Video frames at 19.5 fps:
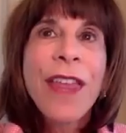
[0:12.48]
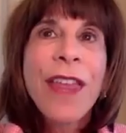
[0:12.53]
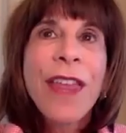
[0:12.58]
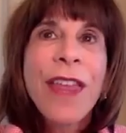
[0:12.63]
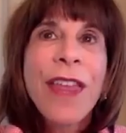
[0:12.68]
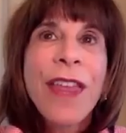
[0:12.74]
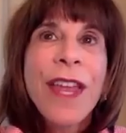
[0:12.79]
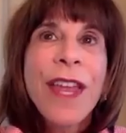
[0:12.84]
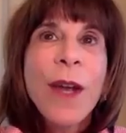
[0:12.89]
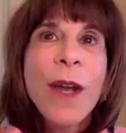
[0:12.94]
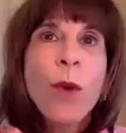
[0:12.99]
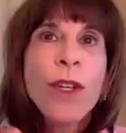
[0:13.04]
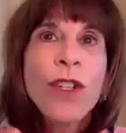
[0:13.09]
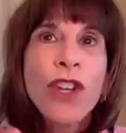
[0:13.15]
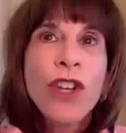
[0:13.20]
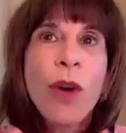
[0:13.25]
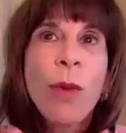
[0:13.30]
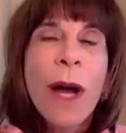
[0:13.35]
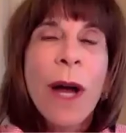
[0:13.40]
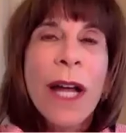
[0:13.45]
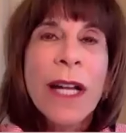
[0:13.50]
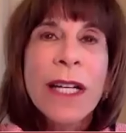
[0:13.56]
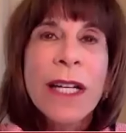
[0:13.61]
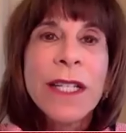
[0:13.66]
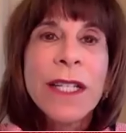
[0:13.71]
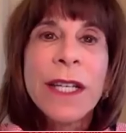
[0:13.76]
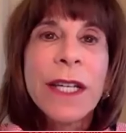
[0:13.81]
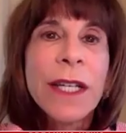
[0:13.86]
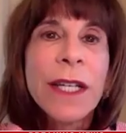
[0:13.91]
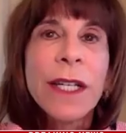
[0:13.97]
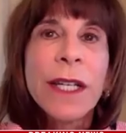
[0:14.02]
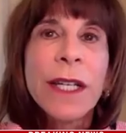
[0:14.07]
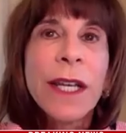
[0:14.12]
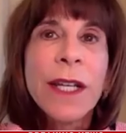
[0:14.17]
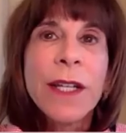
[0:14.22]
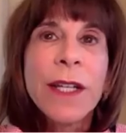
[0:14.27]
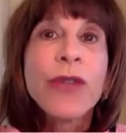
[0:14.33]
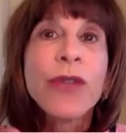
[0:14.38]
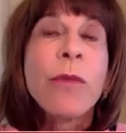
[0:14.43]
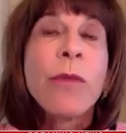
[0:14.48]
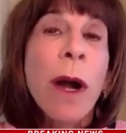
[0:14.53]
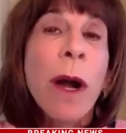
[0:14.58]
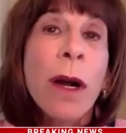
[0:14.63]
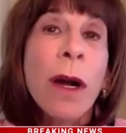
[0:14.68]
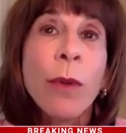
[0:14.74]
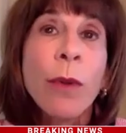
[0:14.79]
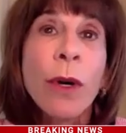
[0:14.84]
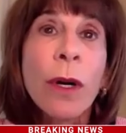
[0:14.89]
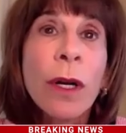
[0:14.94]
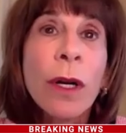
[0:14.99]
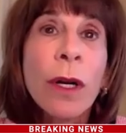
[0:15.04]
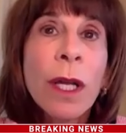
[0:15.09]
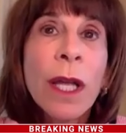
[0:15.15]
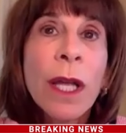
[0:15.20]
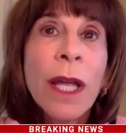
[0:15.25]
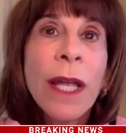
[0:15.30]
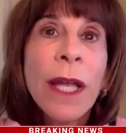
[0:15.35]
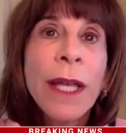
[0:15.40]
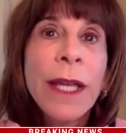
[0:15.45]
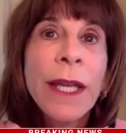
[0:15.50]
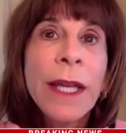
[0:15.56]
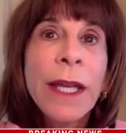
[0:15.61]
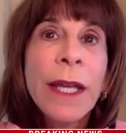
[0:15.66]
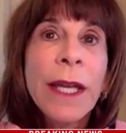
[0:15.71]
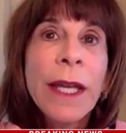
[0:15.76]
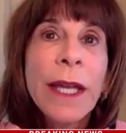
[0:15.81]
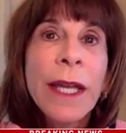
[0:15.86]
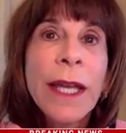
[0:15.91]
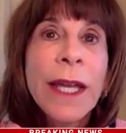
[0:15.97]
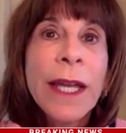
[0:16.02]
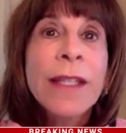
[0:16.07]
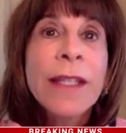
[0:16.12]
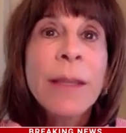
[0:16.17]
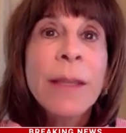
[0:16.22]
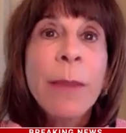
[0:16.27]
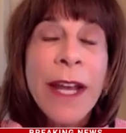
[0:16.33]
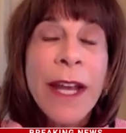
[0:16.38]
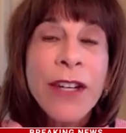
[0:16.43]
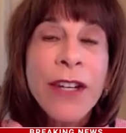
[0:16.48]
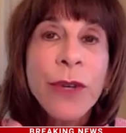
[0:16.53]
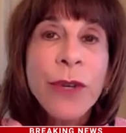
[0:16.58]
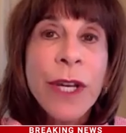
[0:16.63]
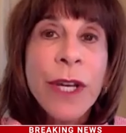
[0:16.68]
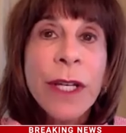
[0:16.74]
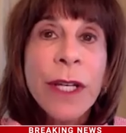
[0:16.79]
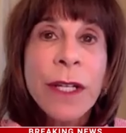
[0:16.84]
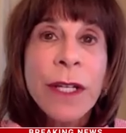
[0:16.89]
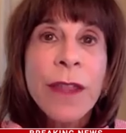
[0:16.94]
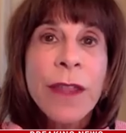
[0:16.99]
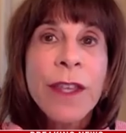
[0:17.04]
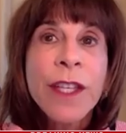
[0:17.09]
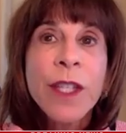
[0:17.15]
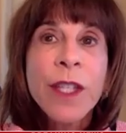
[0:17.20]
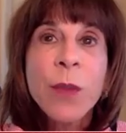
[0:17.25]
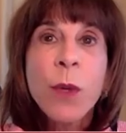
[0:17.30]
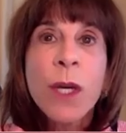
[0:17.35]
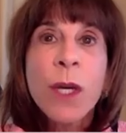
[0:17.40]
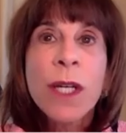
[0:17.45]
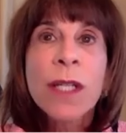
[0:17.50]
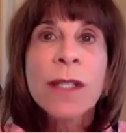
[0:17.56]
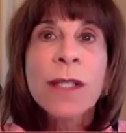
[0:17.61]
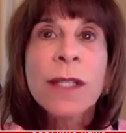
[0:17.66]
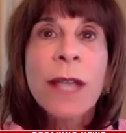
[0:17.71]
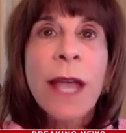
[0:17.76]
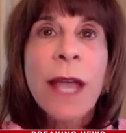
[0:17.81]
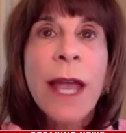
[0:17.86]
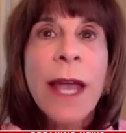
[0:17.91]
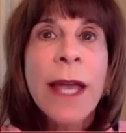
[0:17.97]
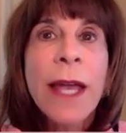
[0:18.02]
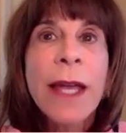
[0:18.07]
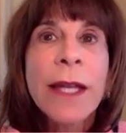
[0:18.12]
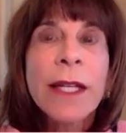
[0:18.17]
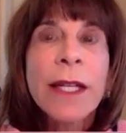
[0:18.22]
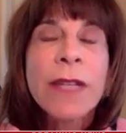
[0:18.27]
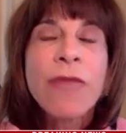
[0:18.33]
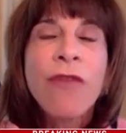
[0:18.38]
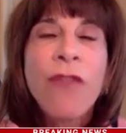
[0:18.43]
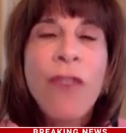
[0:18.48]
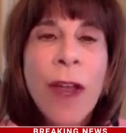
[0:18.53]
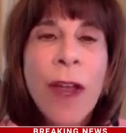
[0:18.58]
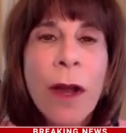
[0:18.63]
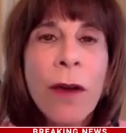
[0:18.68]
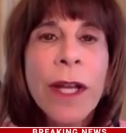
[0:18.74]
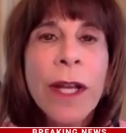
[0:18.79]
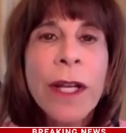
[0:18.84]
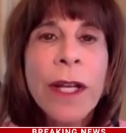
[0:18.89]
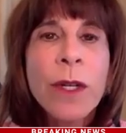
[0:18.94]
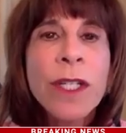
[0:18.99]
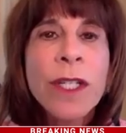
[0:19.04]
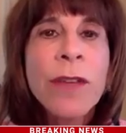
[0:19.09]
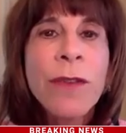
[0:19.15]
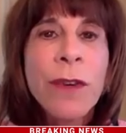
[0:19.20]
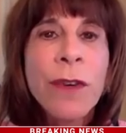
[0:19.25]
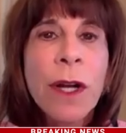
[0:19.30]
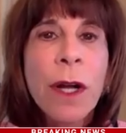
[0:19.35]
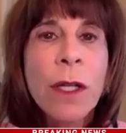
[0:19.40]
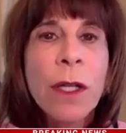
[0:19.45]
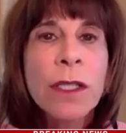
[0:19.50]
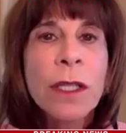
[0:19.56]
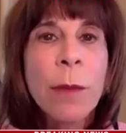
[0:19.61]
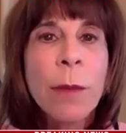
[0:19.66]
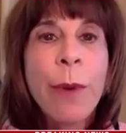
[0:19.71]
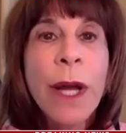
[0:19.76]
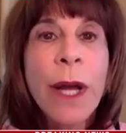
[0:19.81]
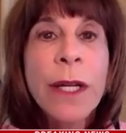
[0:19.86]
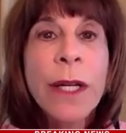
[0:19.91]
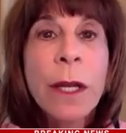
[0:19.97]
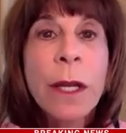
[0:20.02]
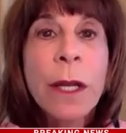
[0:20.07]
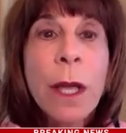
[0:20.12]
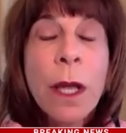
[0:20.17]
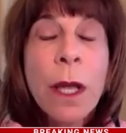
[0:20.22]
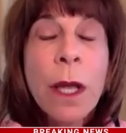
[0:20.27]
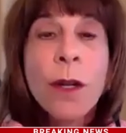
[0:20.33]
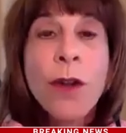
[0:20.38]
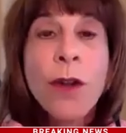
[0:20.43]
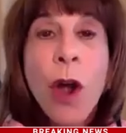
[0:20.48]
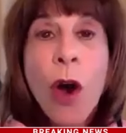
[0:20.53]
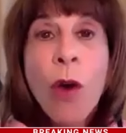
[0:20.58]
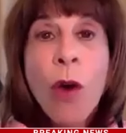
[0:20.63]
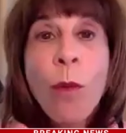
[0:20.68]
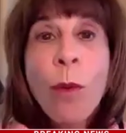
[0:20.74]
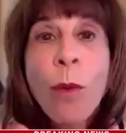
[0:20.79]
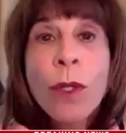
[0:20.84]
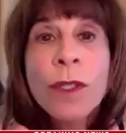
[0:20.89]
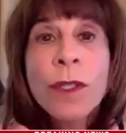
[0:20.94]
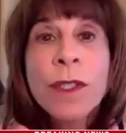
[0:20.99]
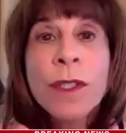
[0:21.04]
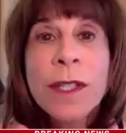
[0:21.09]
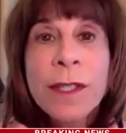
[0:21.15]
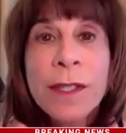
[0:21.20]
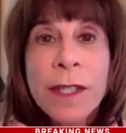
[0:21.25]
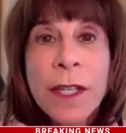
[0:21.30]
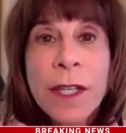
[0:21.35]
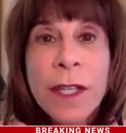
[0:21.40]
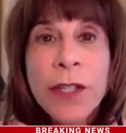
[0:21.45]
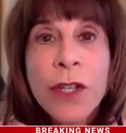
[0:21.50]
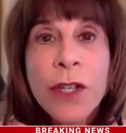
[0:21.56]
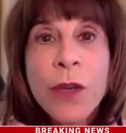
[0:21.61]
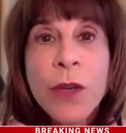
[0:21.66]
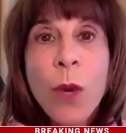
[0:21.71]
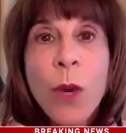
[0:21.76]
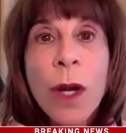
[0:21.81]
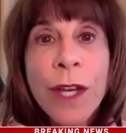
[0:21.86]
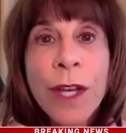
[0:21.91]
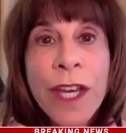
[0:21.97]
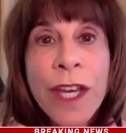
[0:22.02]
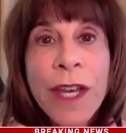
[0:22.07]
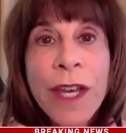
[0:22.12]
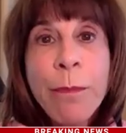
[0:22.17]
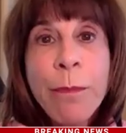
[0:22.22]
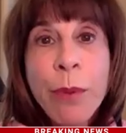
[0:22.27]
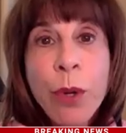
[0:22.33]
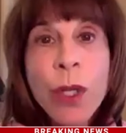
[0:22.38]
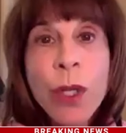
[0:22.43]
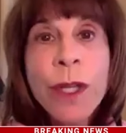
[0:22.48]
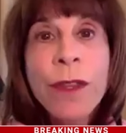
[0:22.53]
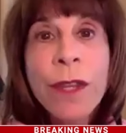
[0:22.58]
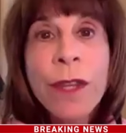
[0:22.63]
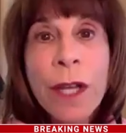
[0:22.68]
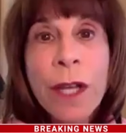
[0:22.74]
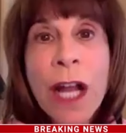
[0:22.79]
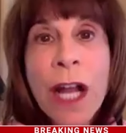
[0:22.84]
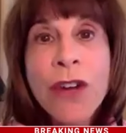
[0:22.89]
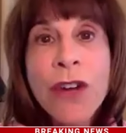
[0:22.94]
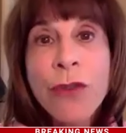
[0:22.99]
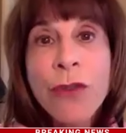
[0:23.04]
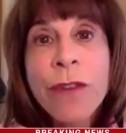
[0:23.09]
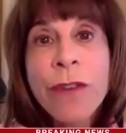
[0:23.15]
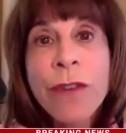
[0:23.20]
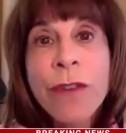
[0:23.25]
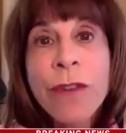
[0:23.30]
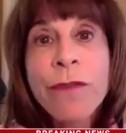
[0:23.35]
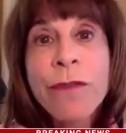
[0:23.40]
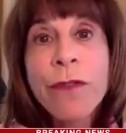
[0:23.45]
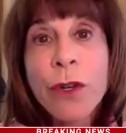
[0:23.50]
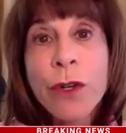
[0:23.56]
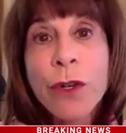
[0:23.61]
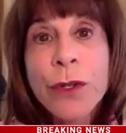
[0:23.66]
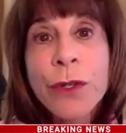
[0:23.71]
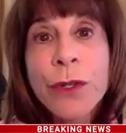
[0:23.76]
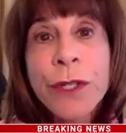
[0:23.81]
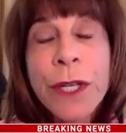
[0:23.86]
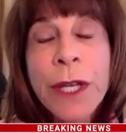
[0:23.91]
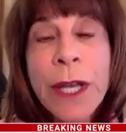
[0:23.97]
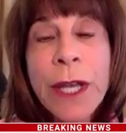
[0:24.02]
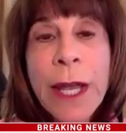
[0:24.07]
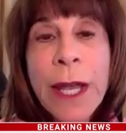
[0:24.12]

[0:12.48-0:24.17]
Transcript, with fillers: I think what Joe Biden did is remarkable. He he is a patriot. This was a very difficult but noble decision where he put the country first.